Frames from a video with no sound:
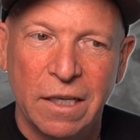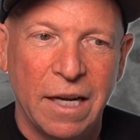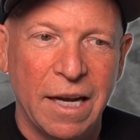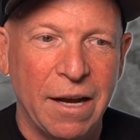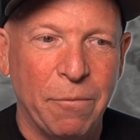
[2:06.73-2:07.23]

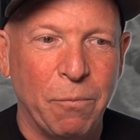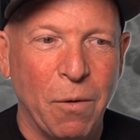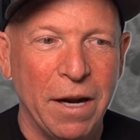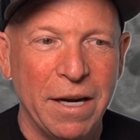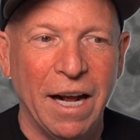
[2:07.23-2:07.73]
Eh,
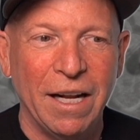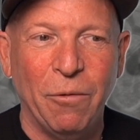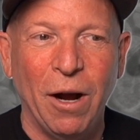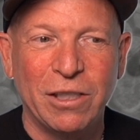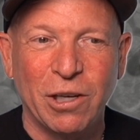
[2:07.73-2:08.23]
why
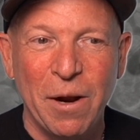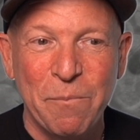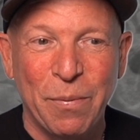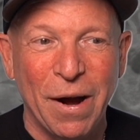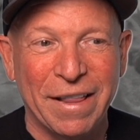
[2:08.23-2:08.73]
not? Why try
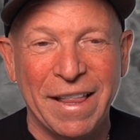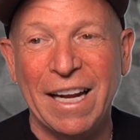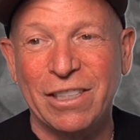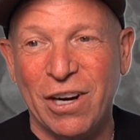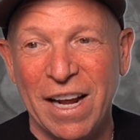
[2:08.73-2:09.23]
and buck
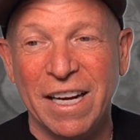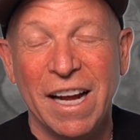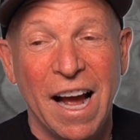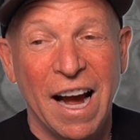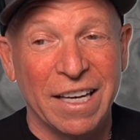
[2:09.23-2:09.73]
that trend?
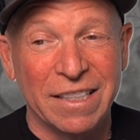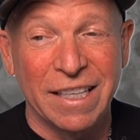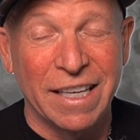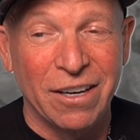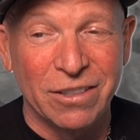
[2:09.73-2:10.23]
I'm going to
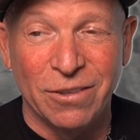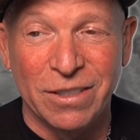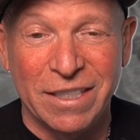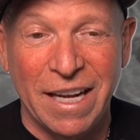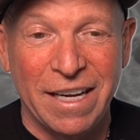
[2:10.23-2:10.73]
take Arizona
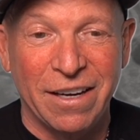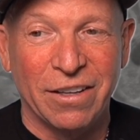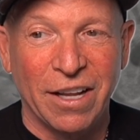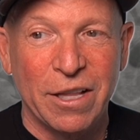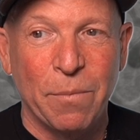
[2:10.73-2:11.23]
State here
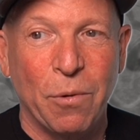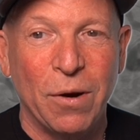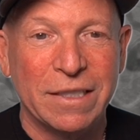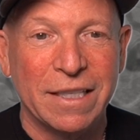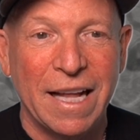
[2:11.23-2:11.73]
and lay the
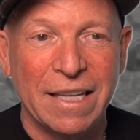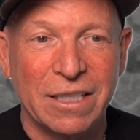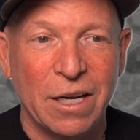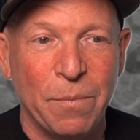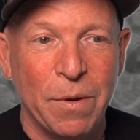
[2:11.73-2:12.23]
points, and that's
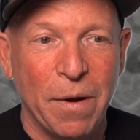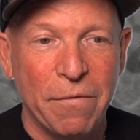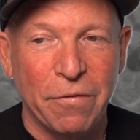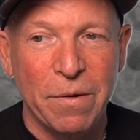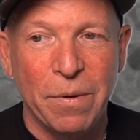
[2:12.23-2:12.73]
going to be my
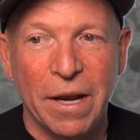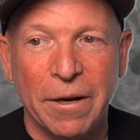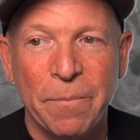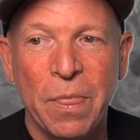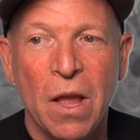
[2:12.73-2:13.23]
free pick.